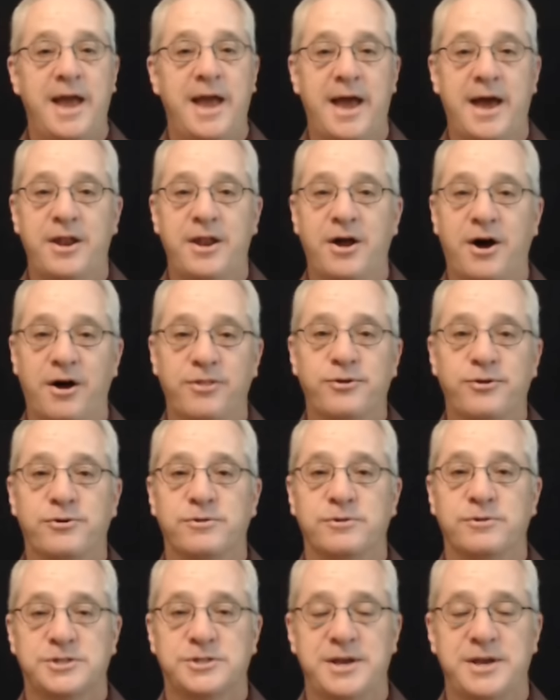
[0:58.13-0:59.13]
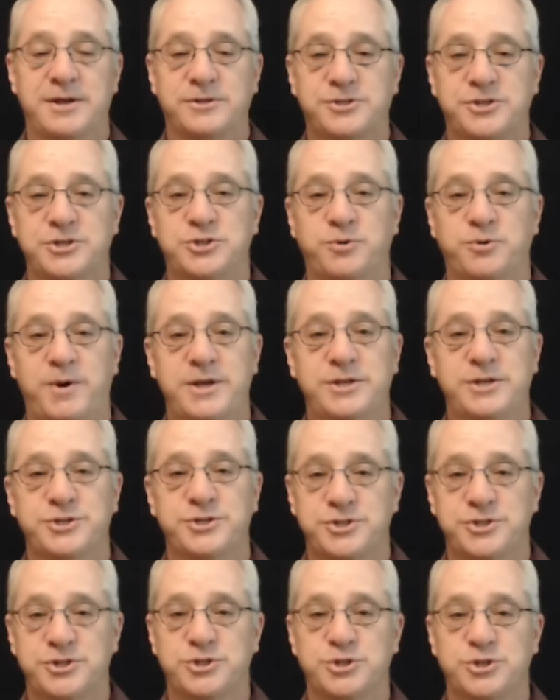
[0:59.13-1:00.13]
and other sales
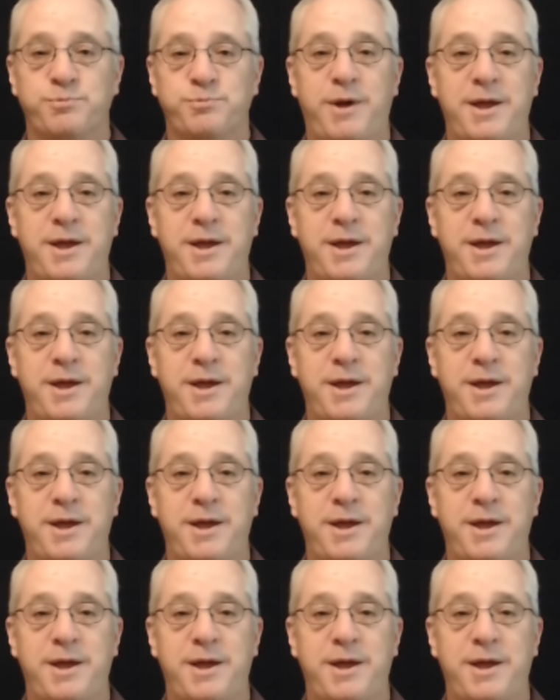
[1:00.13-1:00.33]
situations it just